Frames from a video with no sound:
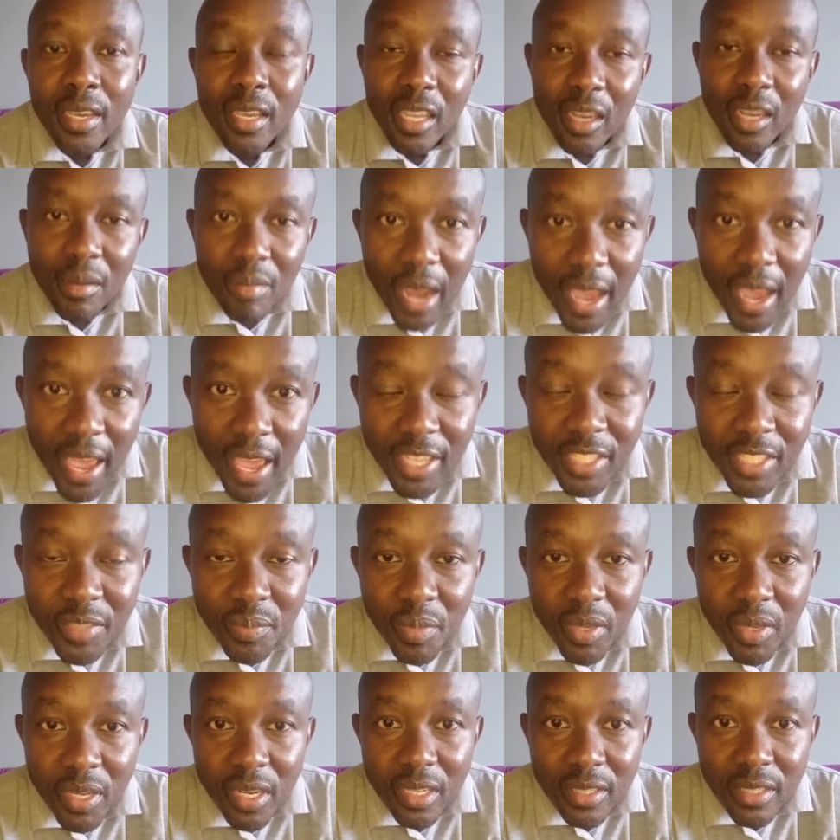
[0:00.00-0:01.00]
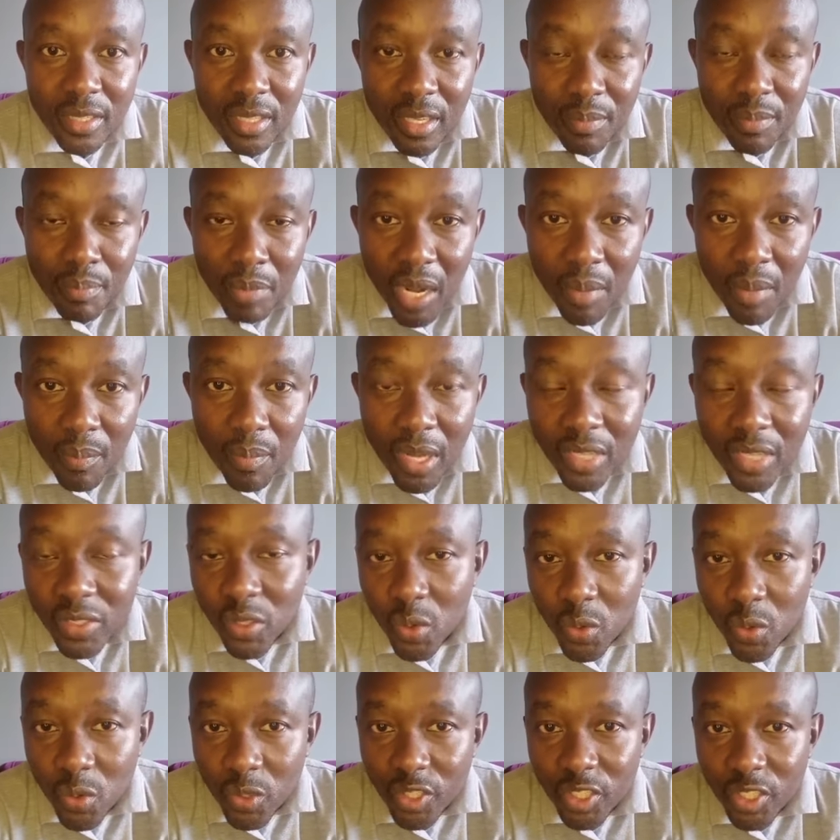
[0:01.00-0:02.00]
In my experience and purpose
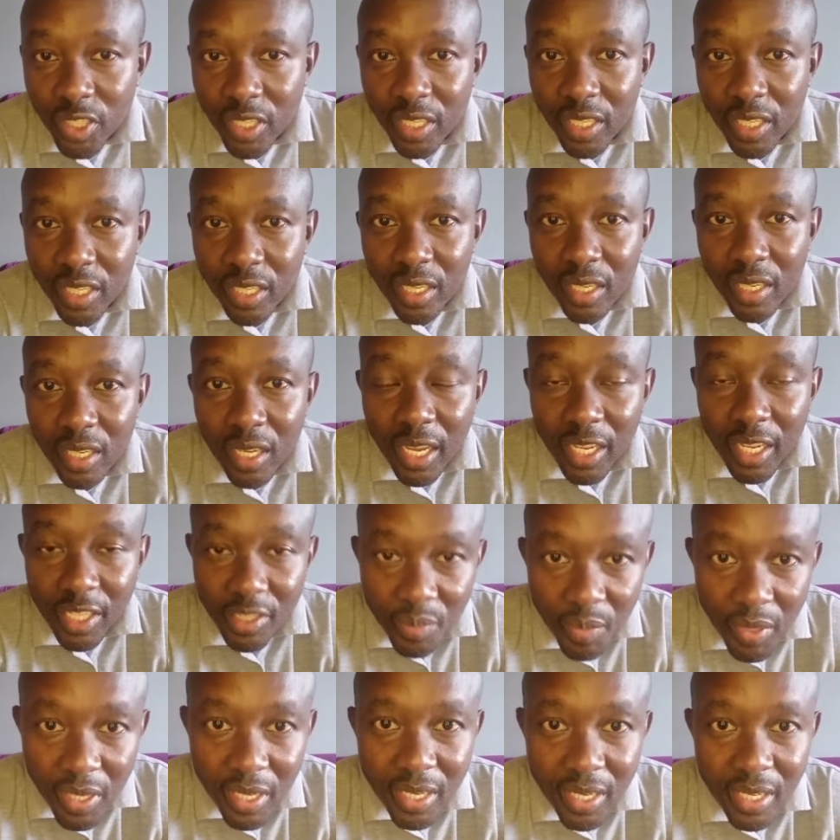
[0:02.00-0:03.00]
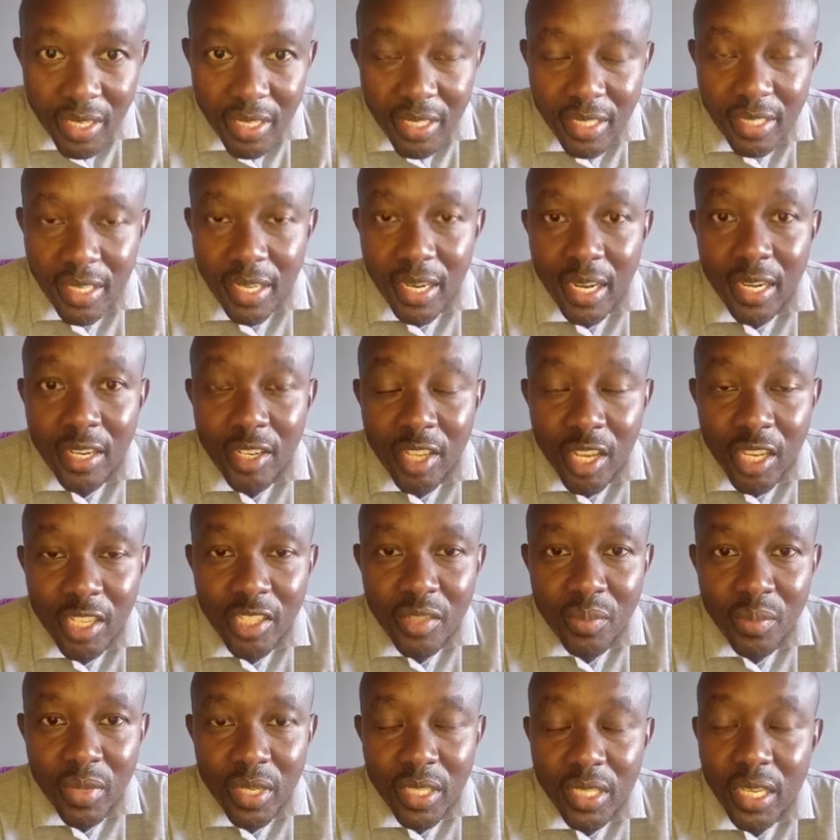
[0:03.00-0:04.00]
coaching experiences and
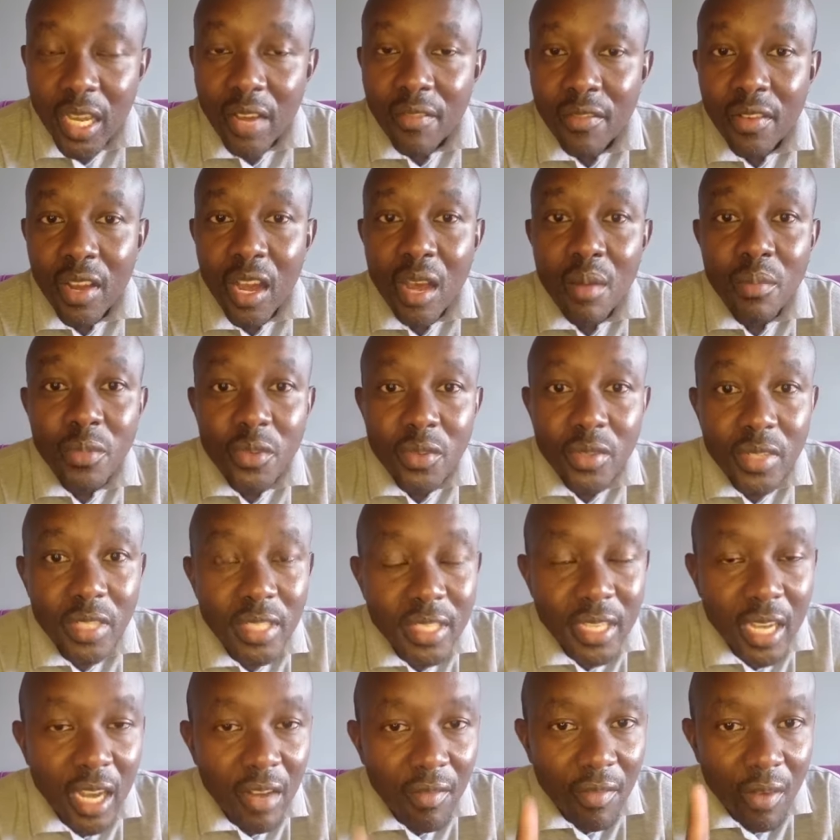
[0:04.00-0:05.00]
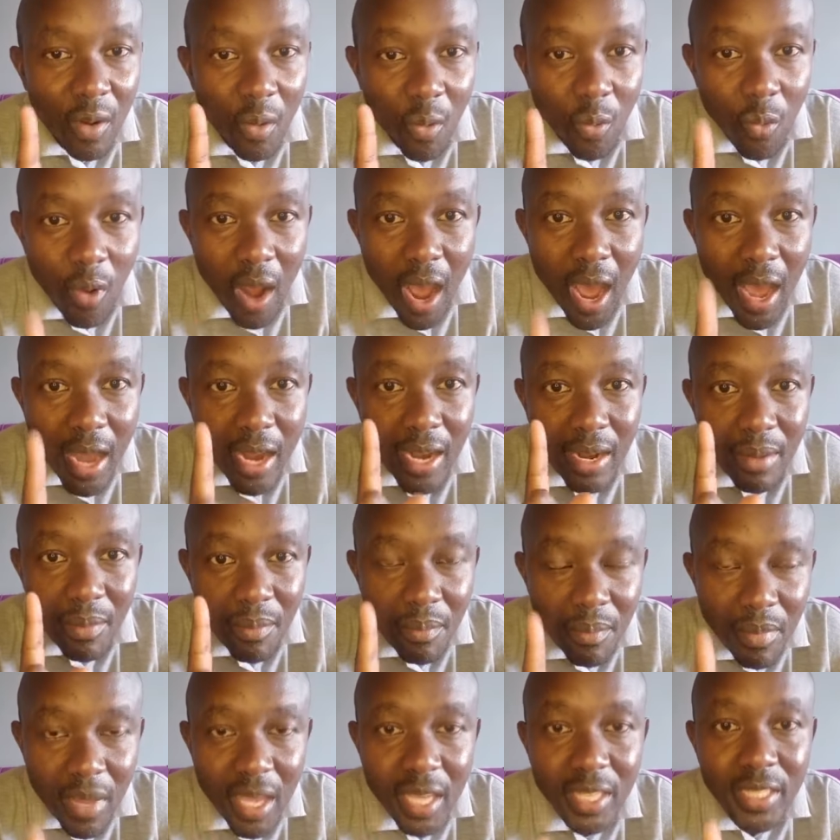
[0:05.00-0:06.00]
engagement, I've come to discover
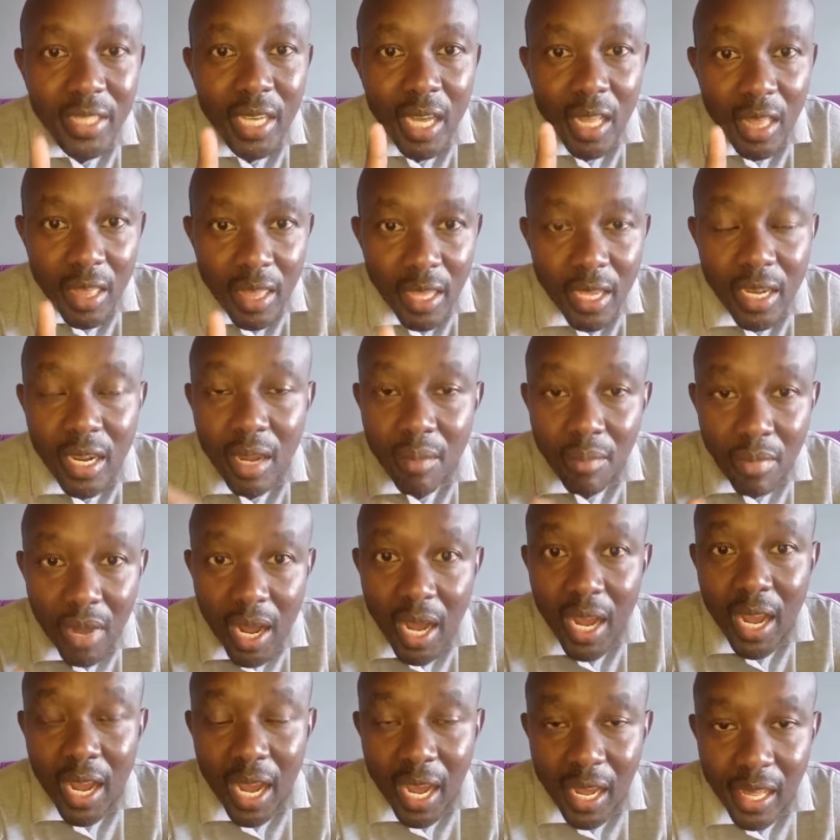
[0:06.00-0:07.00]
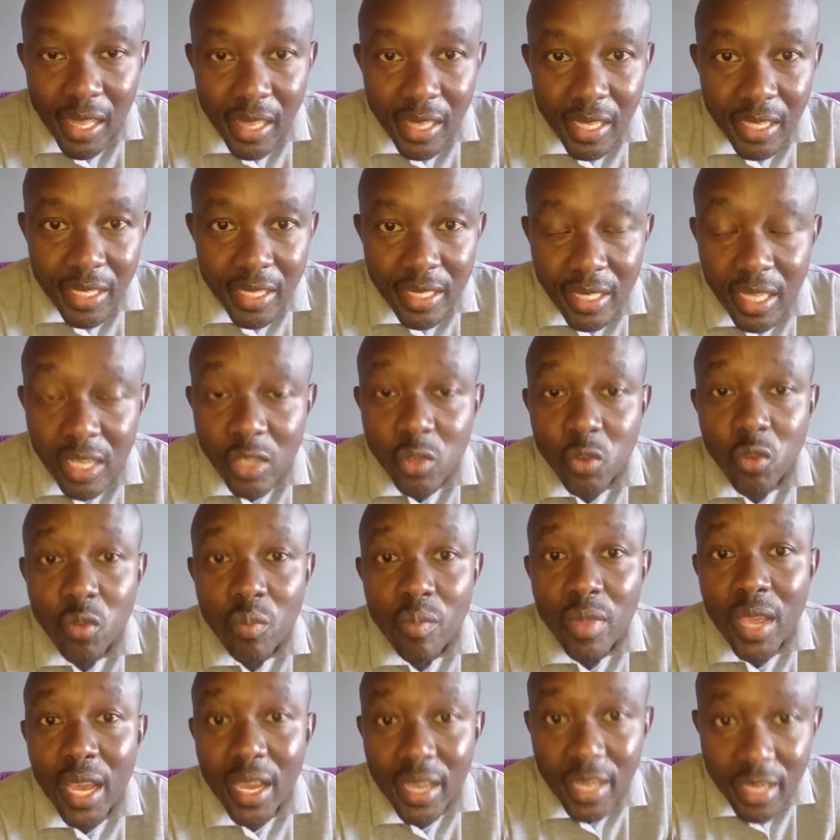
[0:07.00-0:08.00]
one major thing among others that
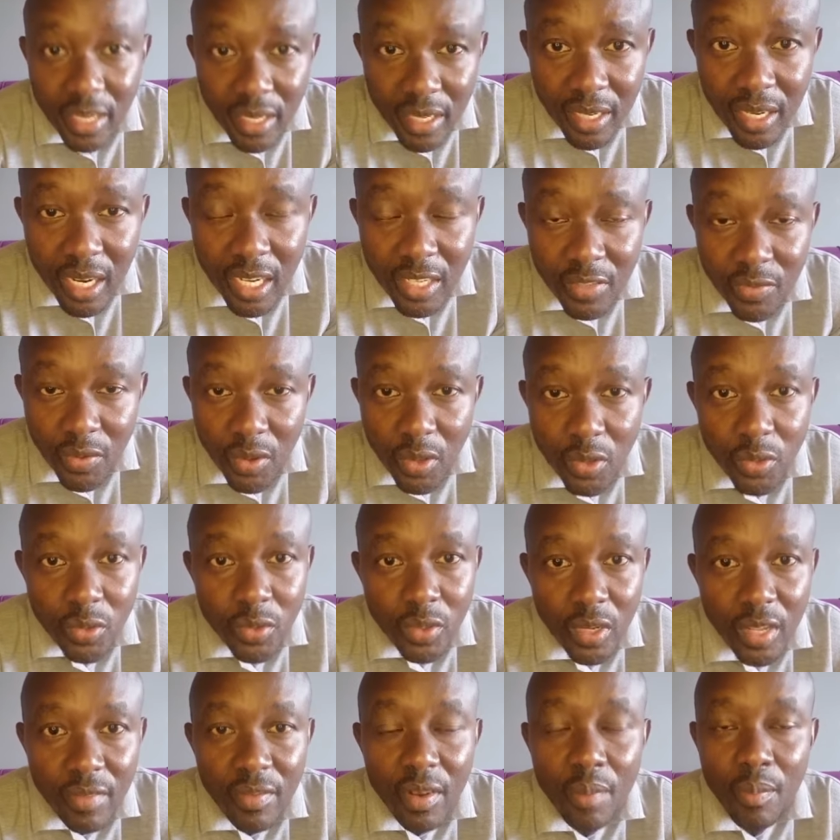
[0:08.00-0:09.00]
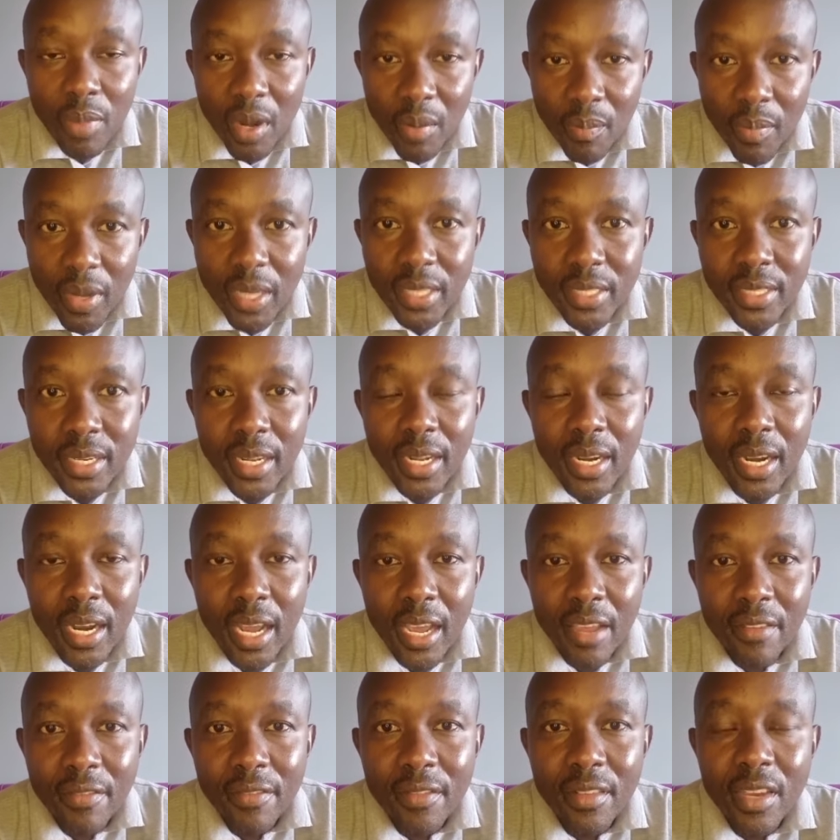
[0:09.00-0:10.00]
could be a hindrance for you to live a purpose-led
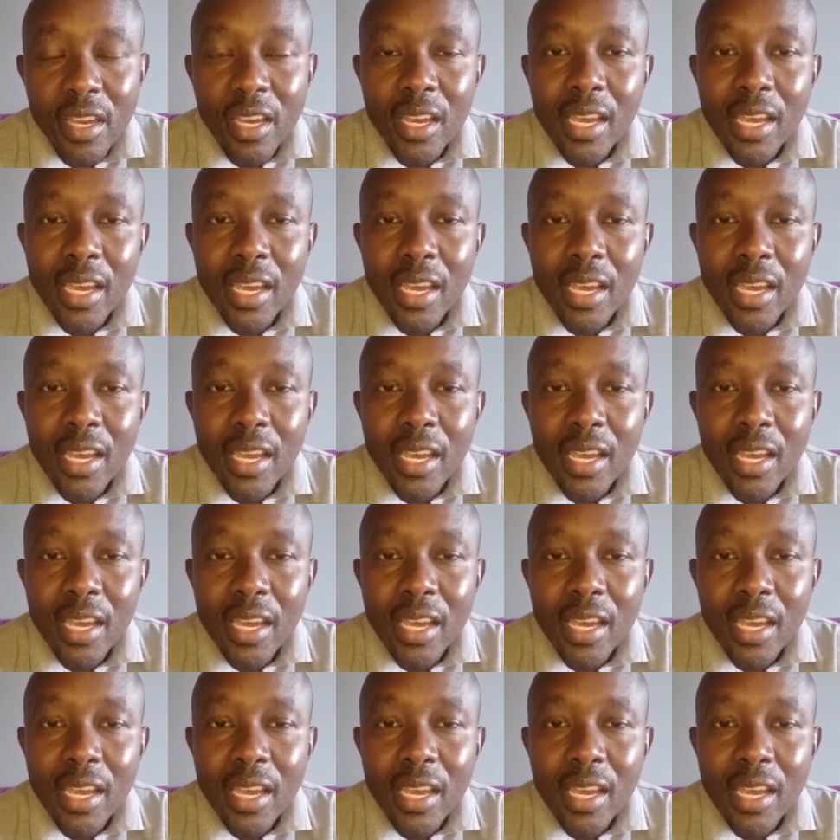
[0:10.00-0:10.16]
life.